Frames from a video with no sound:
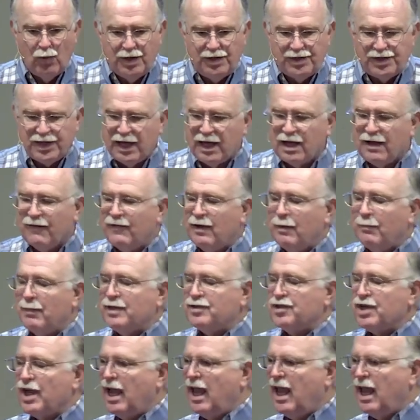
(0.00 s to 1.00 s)
We think of
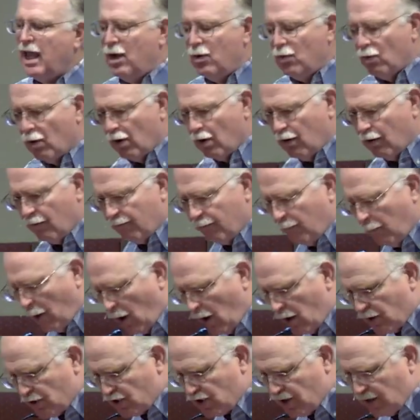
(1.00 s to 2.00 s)
him as a hero of
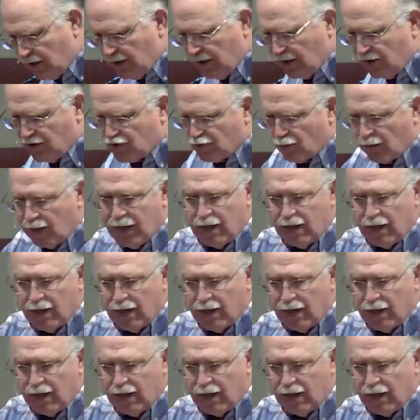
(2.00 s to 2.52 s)
marching the